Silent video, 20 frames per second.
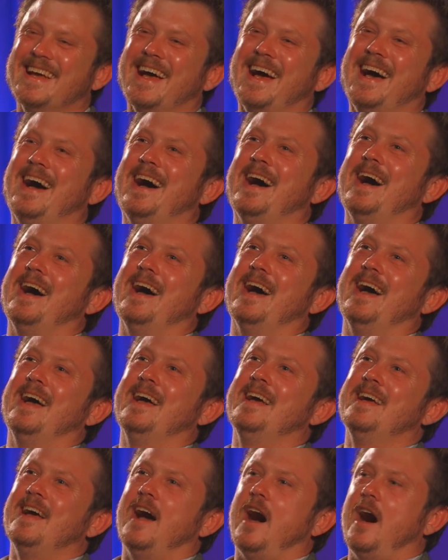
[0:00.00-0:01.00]

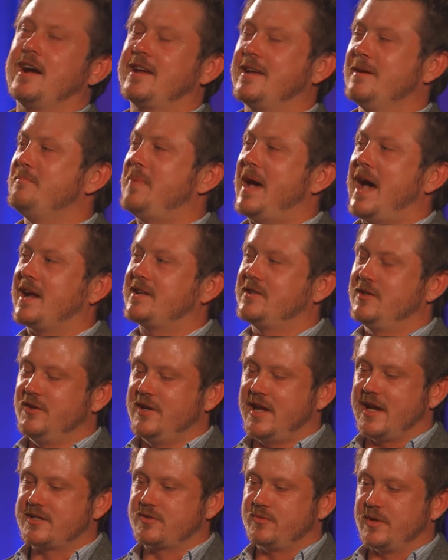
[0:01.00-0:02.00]
I'll get back to you
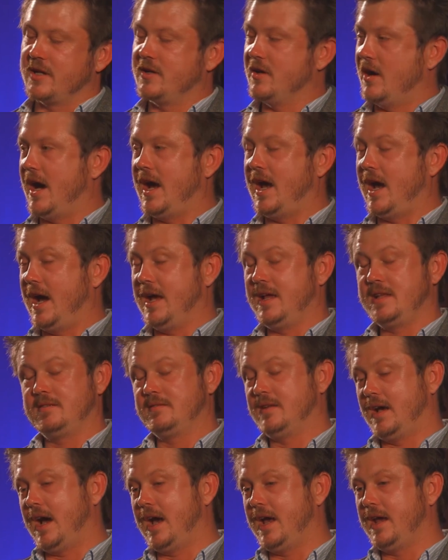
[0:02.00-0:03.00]
next week. No,
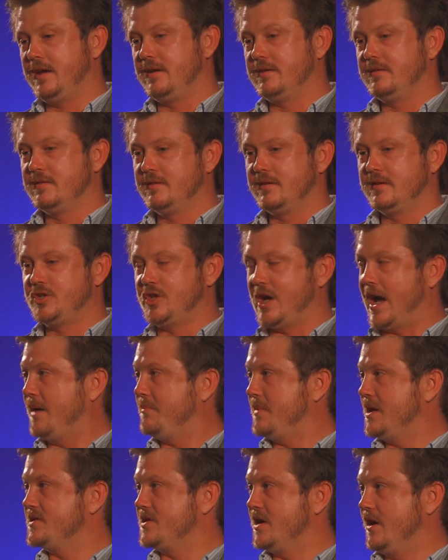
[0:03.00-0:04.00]
I chat
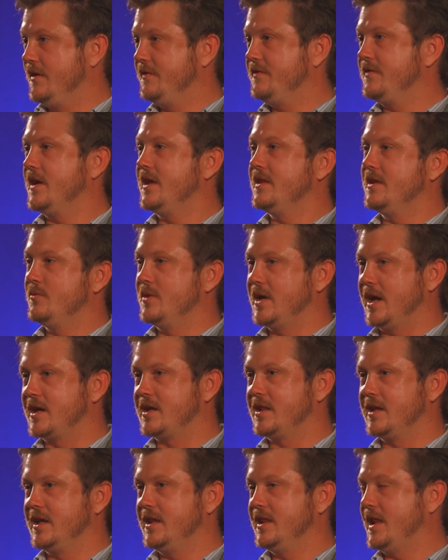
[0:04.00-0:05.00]
myself, and then when I
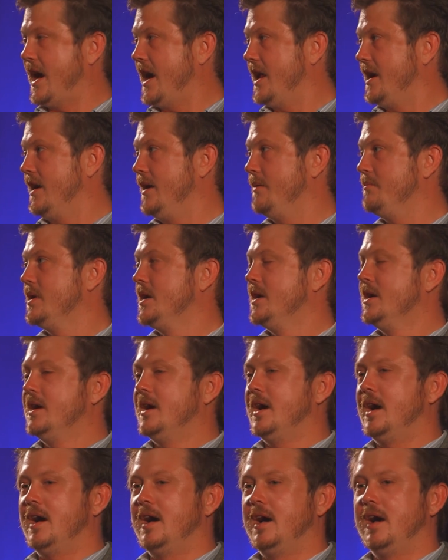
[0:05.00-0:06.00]
cleaned that up,
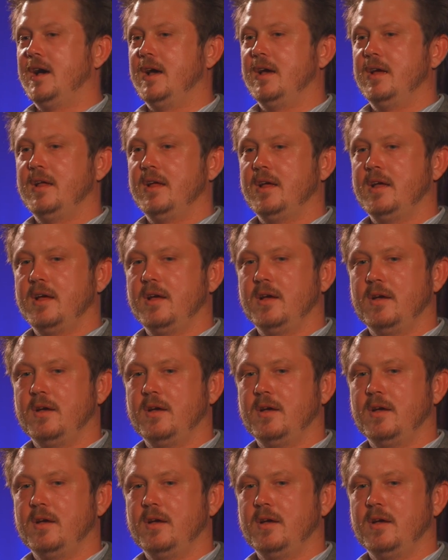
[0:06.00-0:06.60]
I